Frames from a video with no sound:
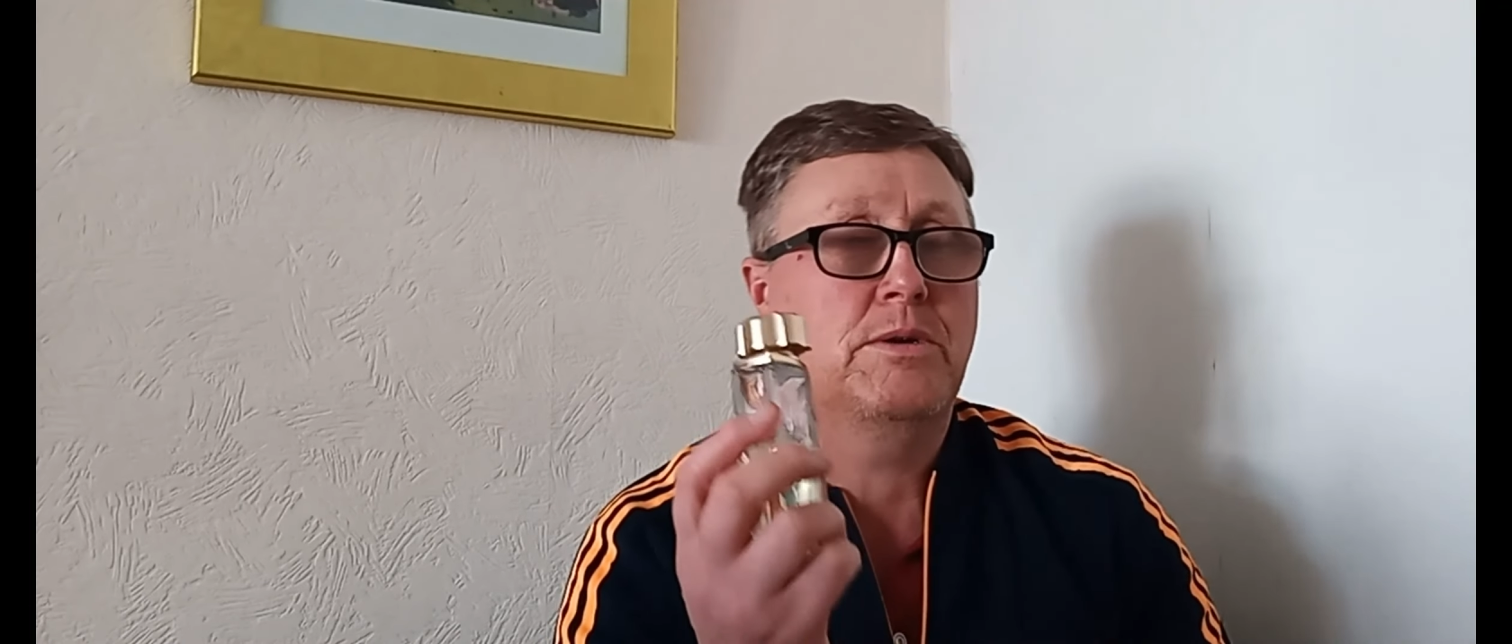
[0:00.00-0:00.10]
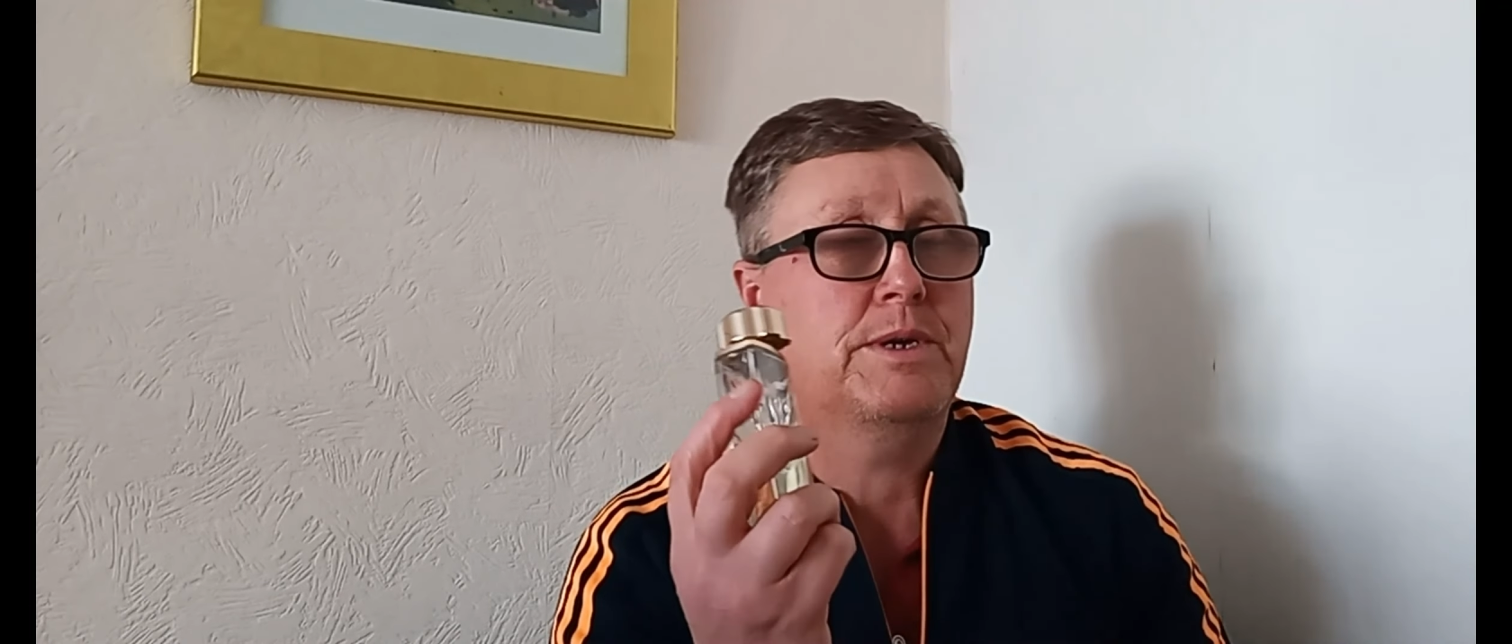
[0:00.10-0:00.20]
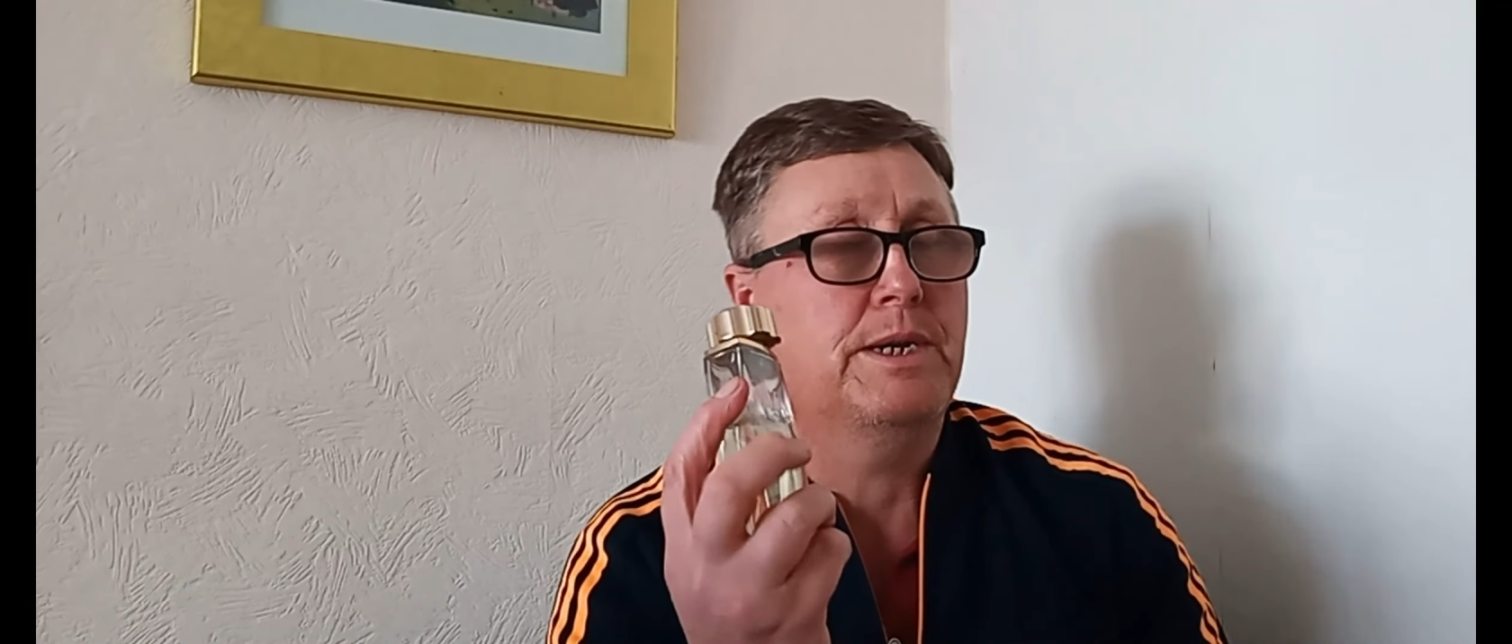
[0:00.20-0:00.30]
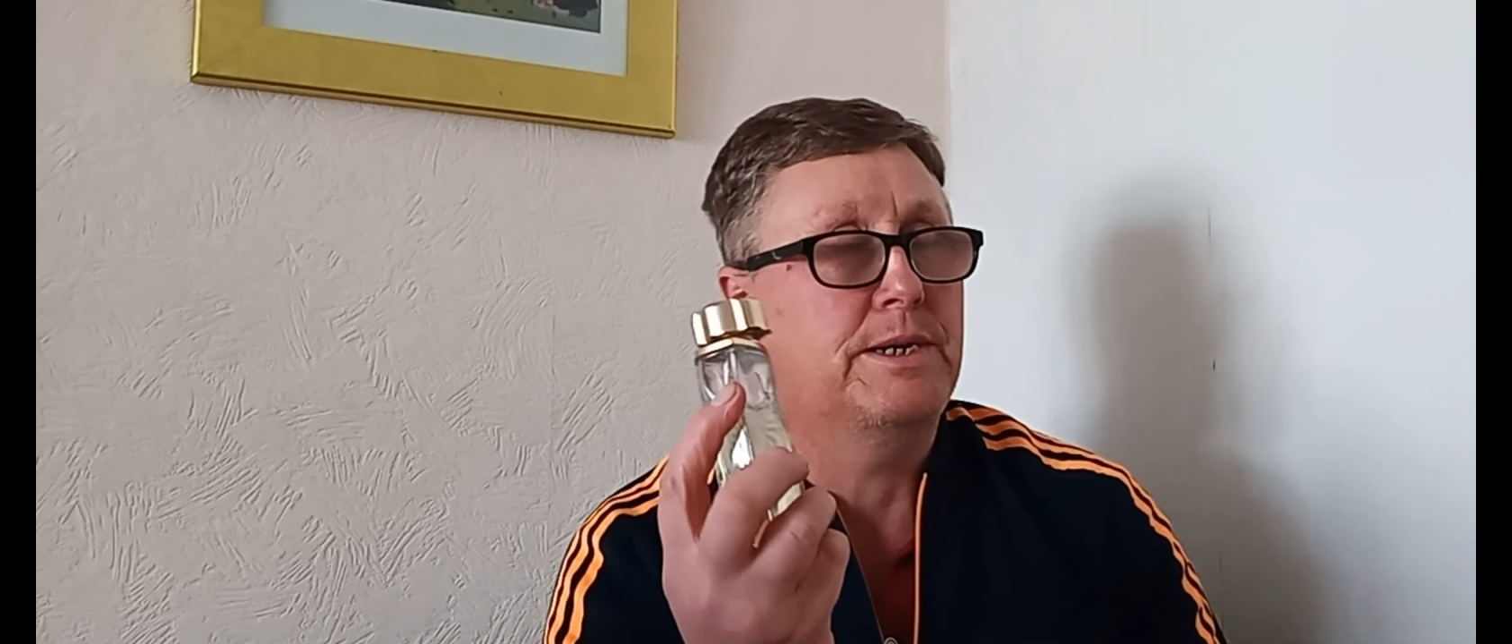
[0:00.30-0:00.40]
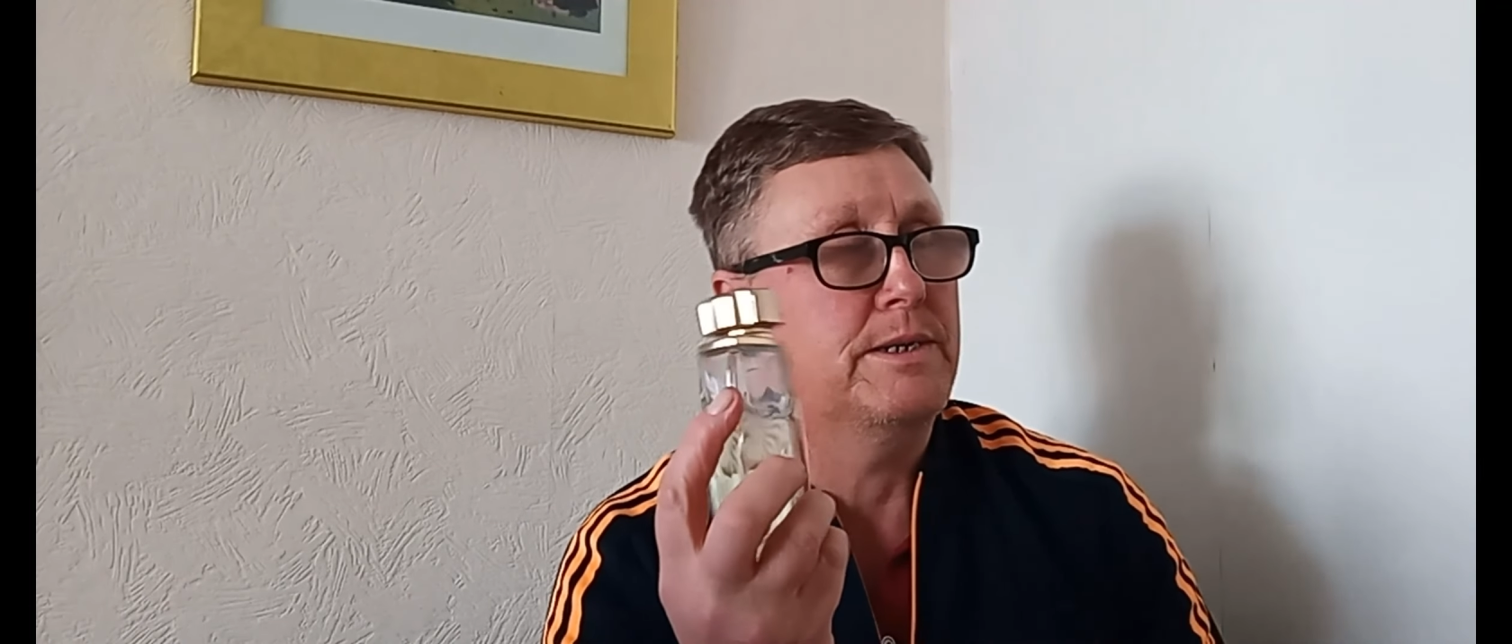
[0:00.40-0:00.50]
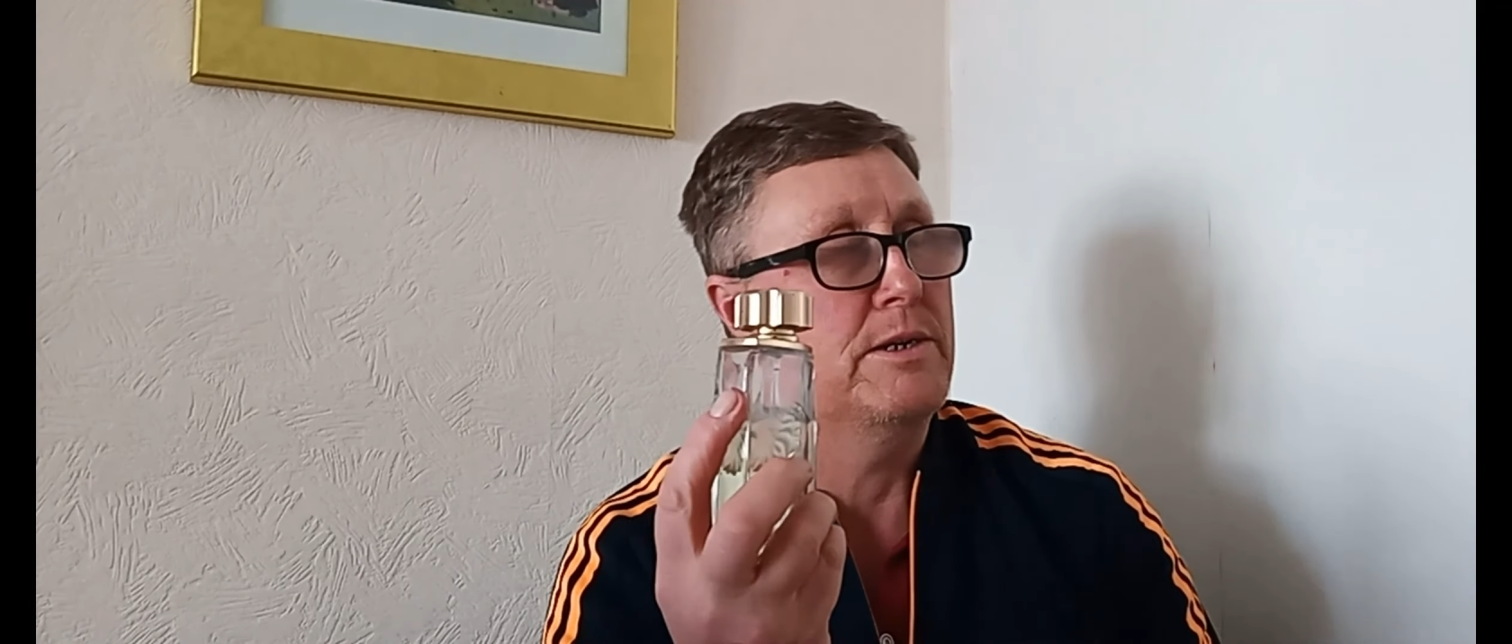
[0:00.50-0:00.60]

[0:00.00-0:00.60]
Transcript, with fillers: liking it.